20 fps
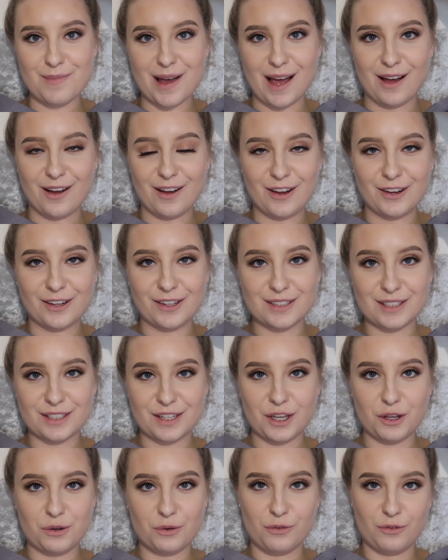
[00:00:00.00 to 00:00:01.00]
matter because
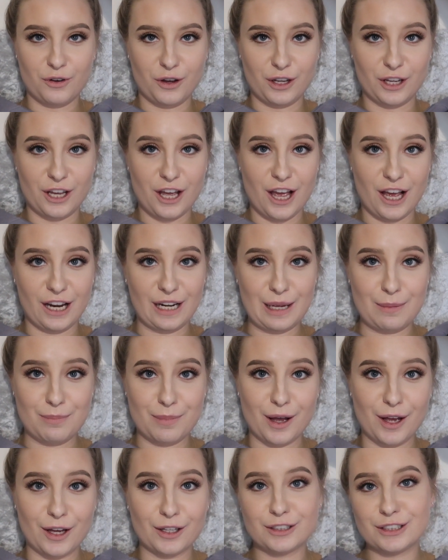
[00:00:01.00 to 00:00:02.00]
I know you're very curly
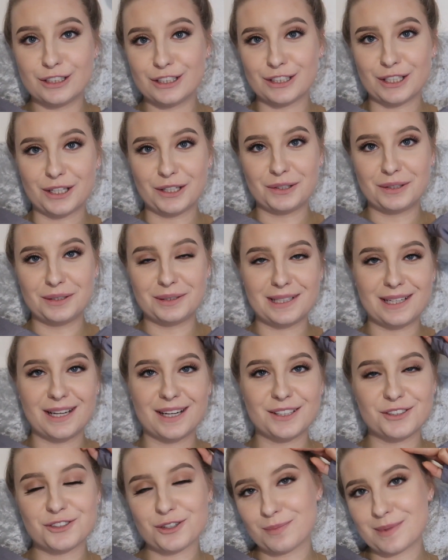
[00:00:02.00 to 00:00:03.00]
but you know, it
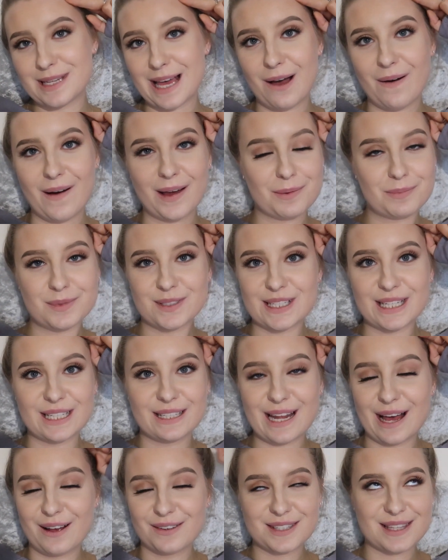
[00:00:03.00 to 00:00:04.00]
kind of dropped out and I'm
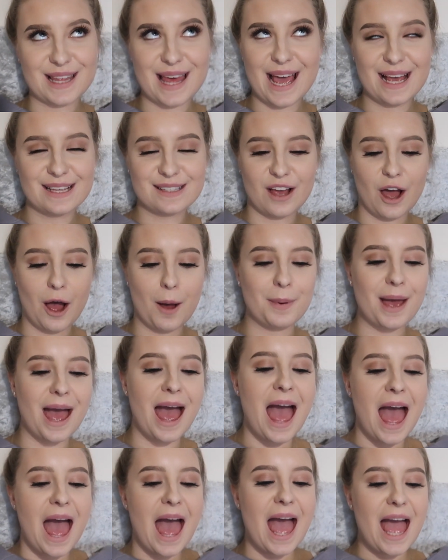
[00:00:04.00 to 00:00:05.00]
chilling now so the hair's up.
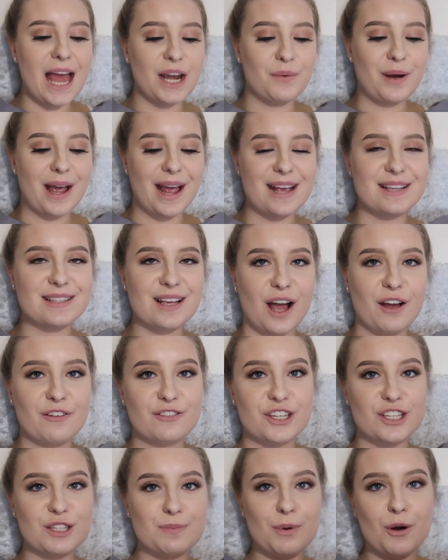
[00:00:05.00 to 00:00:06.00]
Anyways,
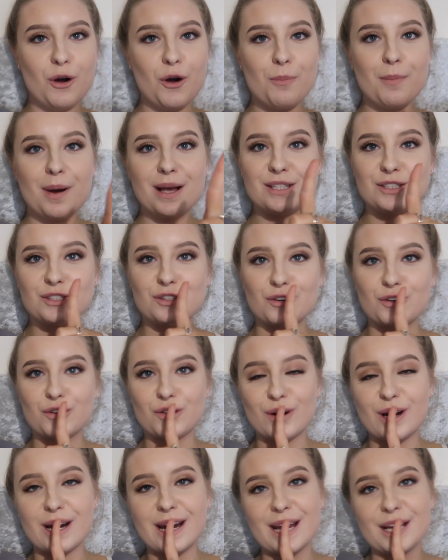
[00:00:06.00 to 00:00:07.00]
I've just put on my
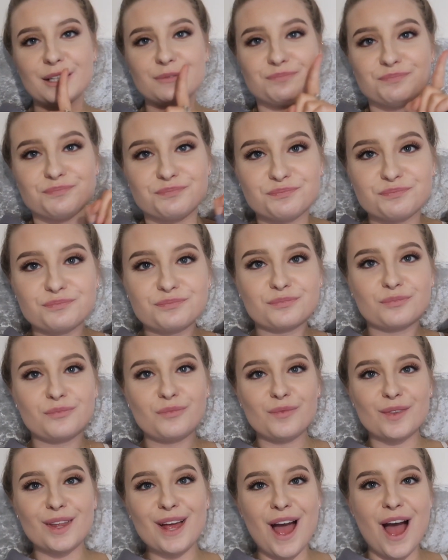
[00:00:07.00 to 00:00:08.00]
story
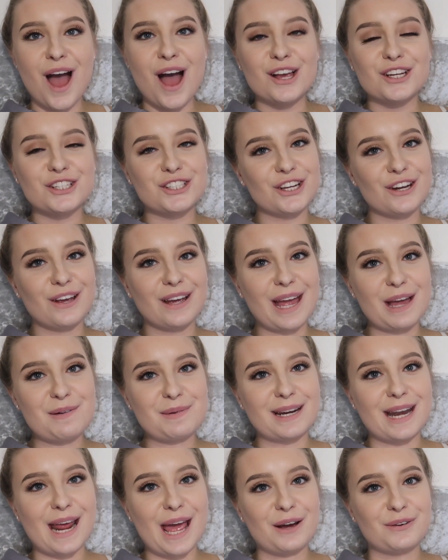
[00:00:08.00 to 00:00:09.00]
should I get
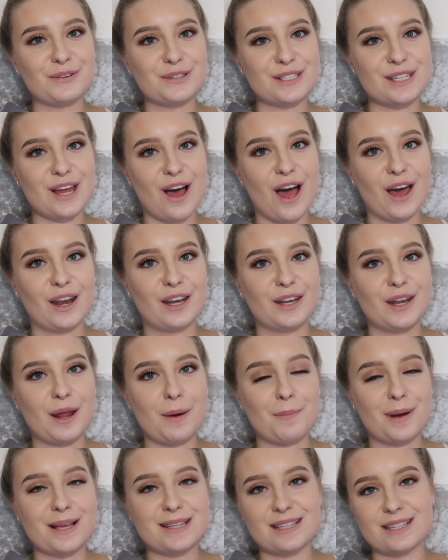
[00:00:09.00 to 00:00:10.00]
my nails
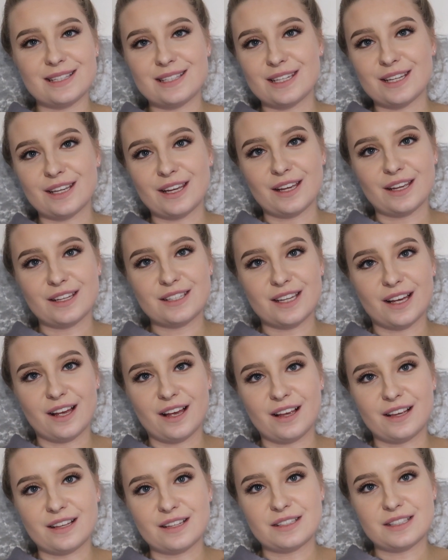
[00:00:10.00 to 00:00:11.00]
done? My sister
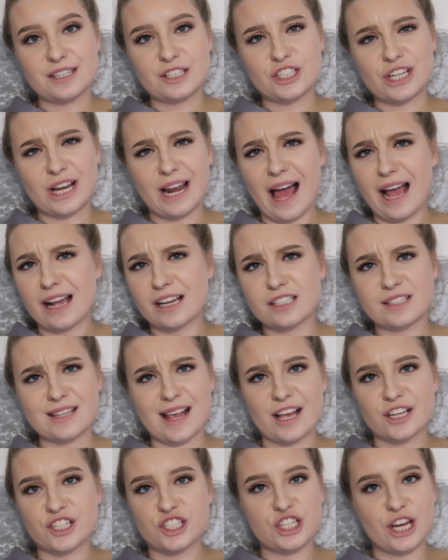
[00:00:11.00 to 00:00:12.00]
does shellac
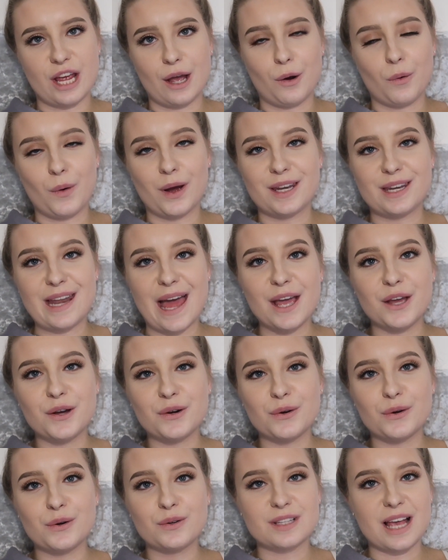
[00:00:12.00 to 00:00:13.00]
slash gel
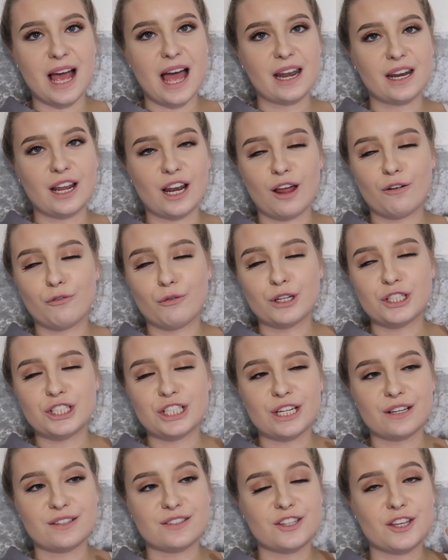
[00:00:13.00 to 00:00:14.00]
nails and I love when
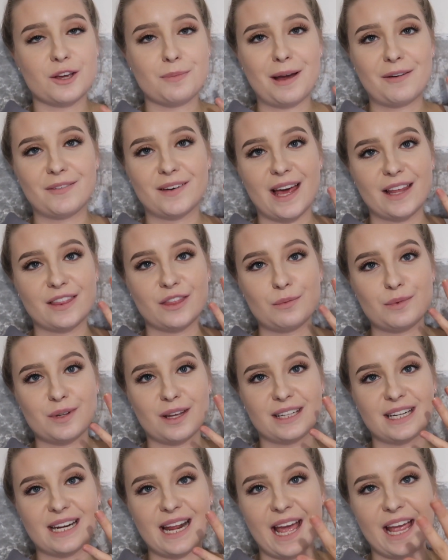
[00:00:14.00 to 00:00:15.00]
she does them. I haven't had them
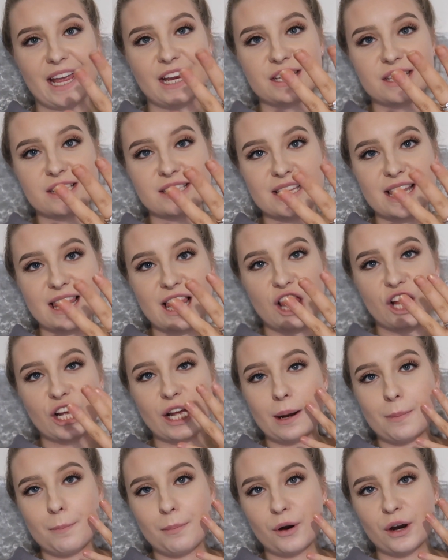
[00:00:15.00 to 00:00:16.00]
done in ages and they're
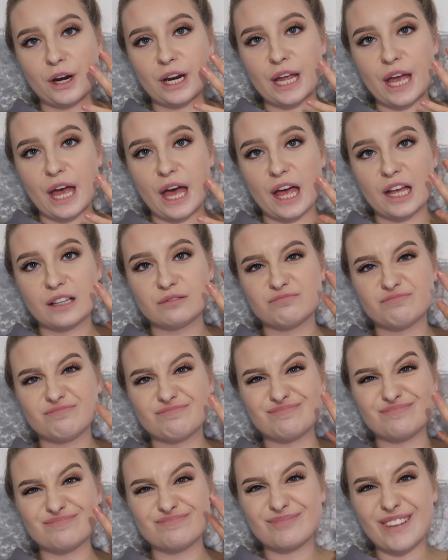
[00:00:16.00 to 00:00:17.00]
looking prettier
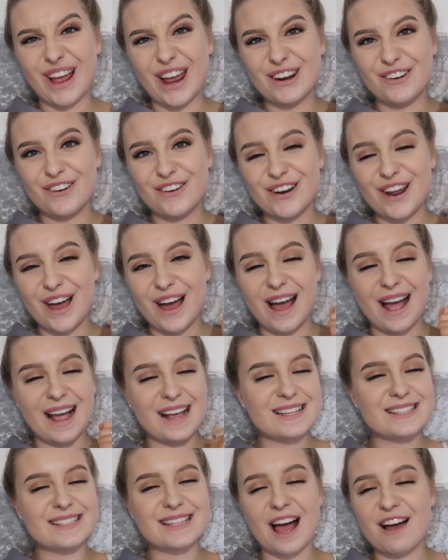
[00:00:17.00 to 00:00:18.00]
not
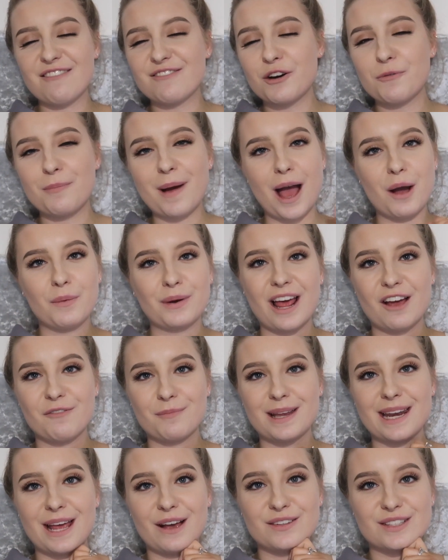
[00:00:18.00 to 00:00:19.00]
nice. I feel better when I
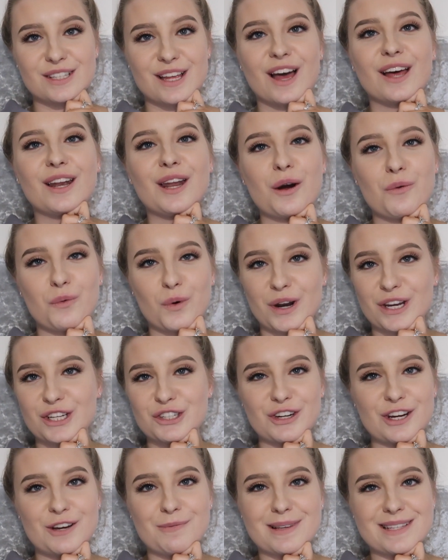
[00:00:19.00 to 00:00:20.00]
have my nails done. I want to
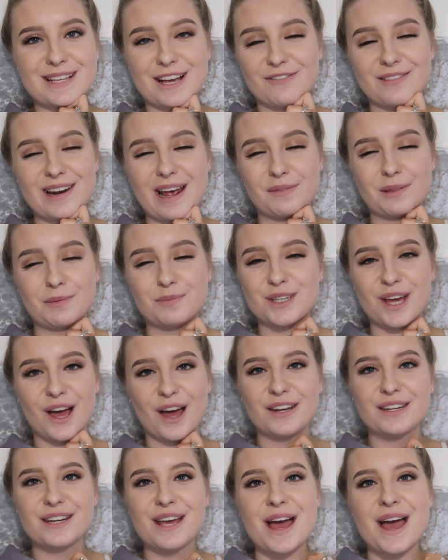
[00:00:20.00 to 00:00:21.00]
treat myself and have them
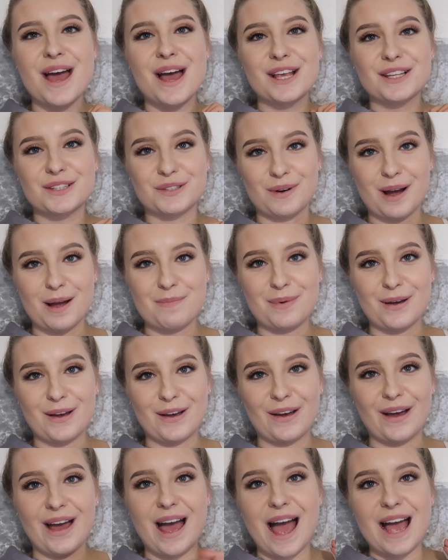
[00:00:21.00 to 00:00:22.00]
done. So I
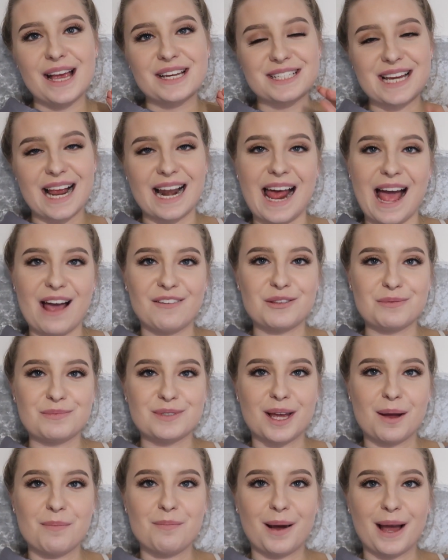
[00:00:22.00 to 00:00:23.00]
put, shall I have
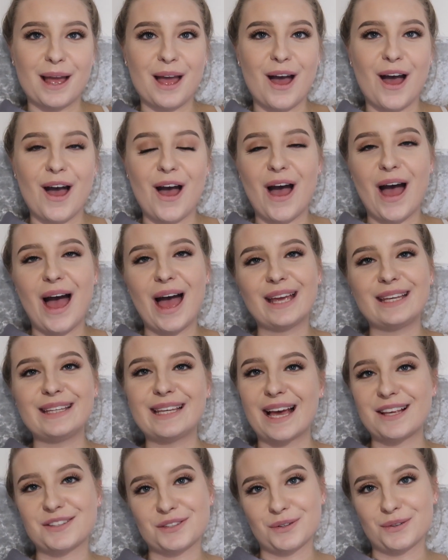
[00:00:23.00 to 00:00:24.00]
them done by her?
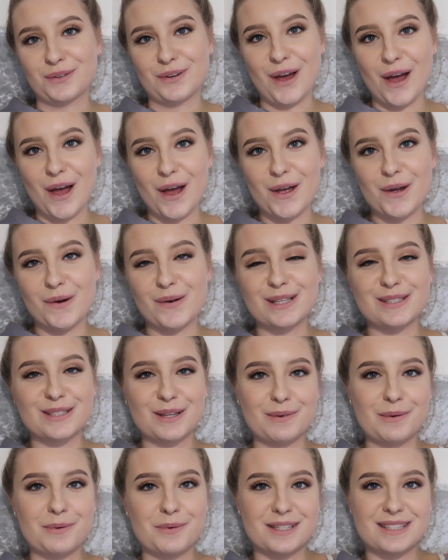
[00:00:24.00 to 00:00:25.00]
Yes or no?
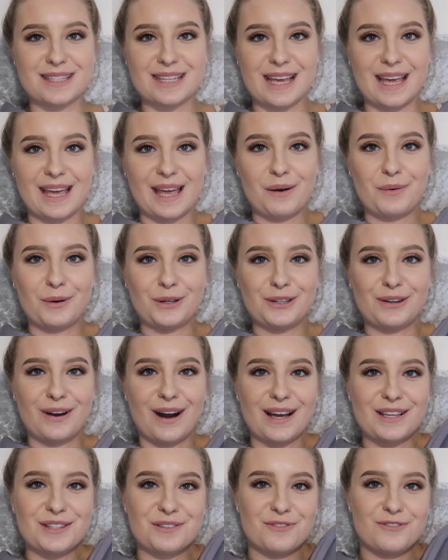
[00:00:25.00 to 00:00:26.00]
So we will see what you
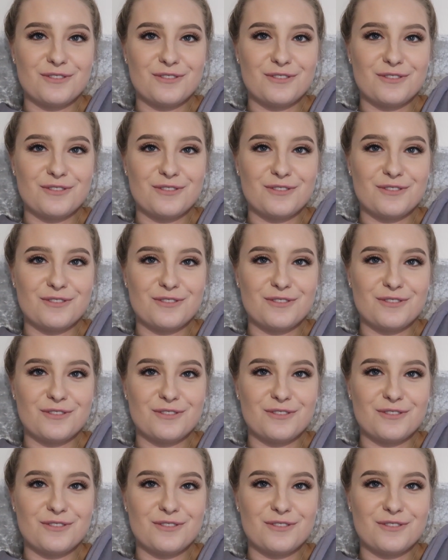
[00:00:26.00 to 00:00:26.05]
guys